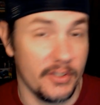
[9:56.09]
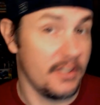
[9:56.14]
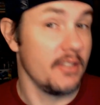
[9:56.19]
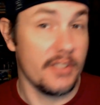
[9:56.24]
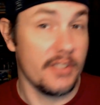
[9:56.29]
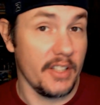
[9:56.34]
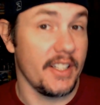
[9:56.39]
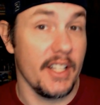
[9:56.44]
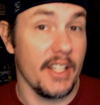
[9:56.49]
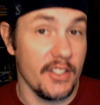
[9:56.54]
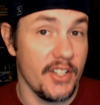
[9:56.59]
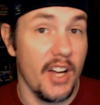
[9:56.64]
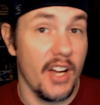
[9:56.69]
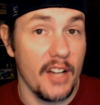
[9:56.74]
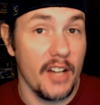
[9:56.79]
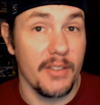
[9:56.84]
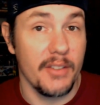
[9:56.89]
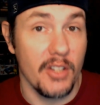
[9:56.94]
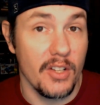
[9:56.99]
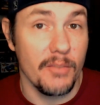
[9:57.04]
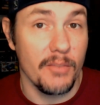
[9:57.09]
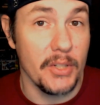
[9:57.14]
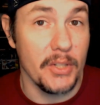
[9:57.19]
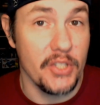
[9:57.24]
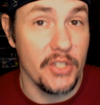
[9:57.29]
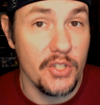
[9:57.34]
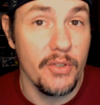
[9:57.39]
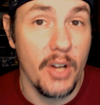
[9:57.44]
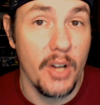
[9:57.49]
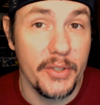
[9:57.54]
to get done, but
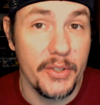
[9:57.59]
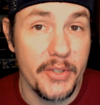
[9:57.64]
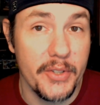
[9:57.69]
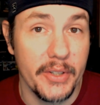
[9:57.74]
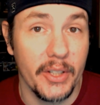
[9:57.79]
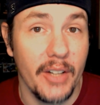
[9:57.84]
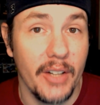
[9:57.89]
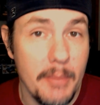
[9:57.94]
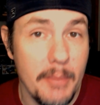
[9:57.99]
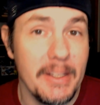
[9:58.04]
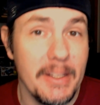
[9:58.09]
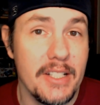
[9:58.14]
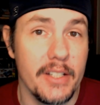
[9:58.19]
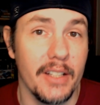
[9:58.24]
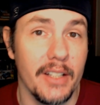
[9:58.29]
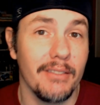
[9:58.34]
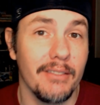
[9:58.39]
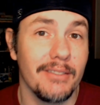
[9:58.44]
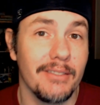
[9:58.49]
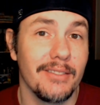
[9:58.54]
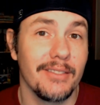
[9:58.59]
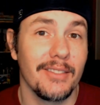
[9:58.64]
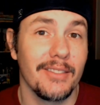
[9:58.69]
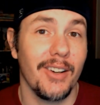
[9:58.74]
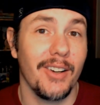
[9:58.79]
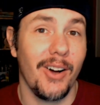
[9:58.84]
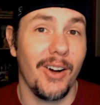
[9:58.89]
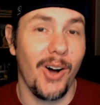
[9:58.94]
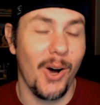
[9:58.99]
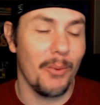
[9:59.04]
you know the drill. ABT,
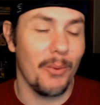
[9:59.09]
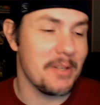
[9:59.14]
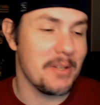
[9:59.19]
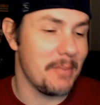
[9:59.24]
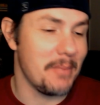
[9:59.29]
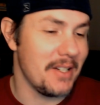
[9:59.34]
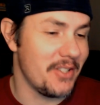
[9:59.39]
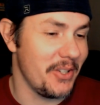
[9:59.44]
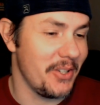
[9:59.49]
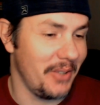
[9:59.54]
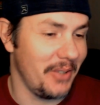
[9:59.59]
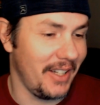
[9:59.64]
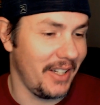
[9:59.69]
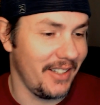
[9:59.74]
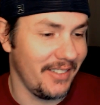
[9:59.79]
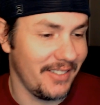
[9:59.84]
always be tuning.